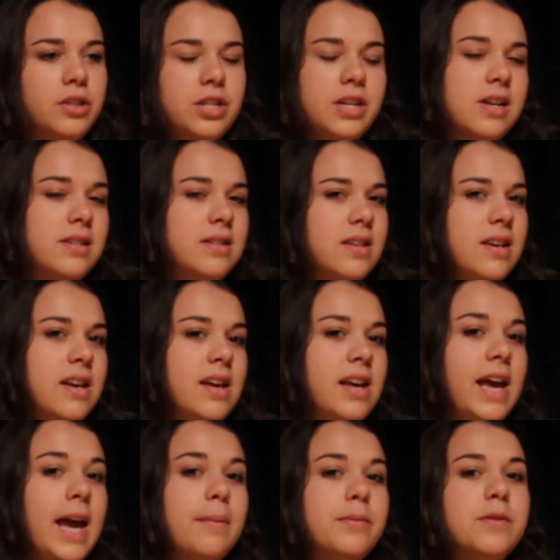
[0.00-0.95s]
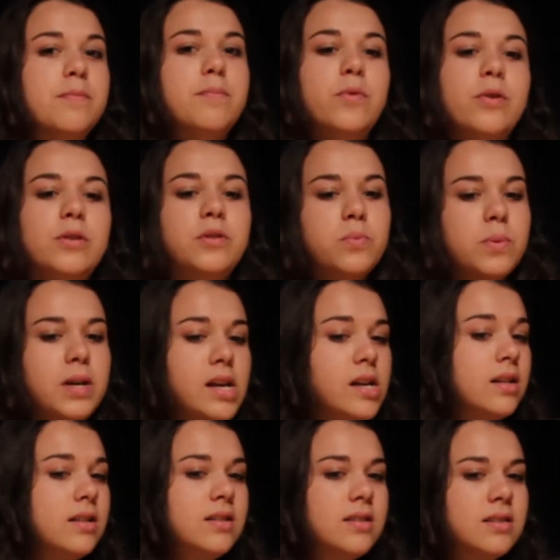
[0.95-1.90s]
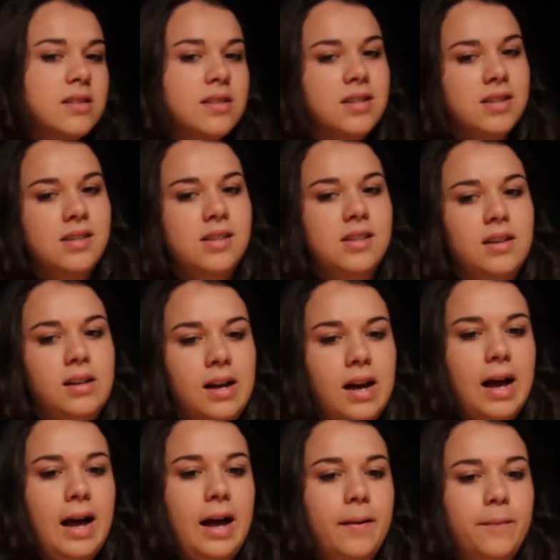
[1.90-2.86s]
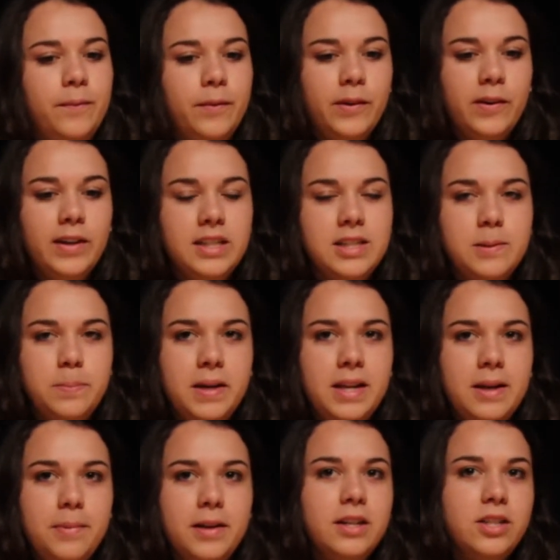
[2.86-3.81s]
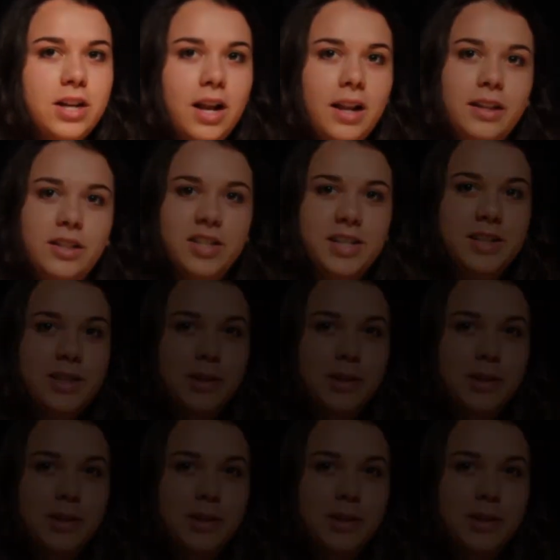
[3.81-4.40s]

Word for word: She has heaps of mood swings, um, which has been a bit challenging